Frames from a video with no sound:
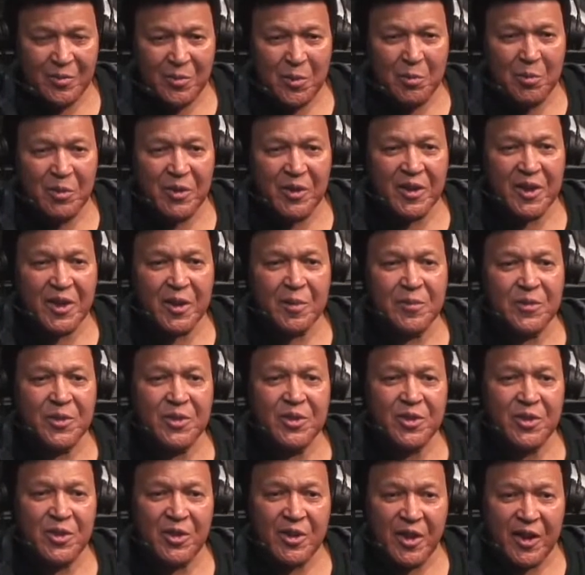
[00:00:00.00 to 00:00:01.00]
we'll want to come to
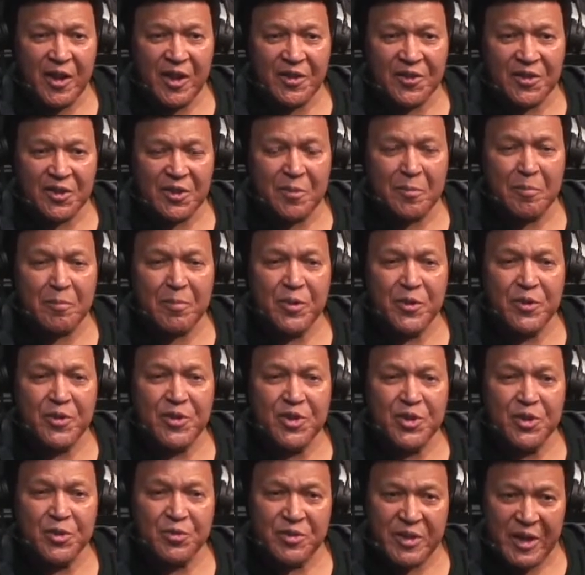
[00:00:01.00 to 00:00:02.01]
your concert and burn
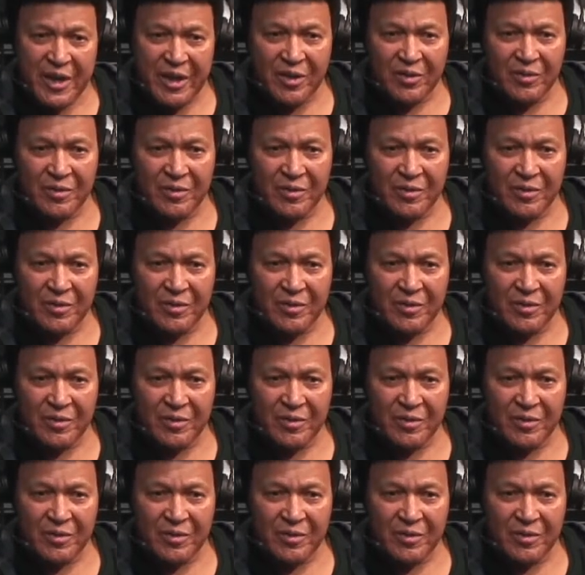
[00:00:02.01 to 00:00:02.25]
you down.